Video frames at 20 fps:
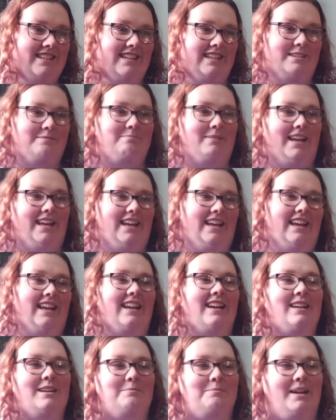in my
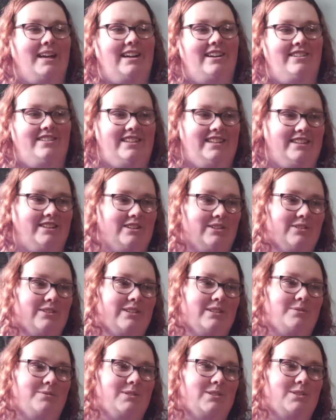head, apparently
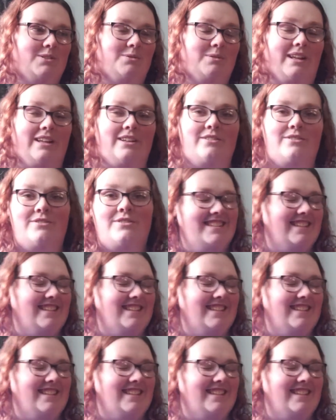Luca was 12.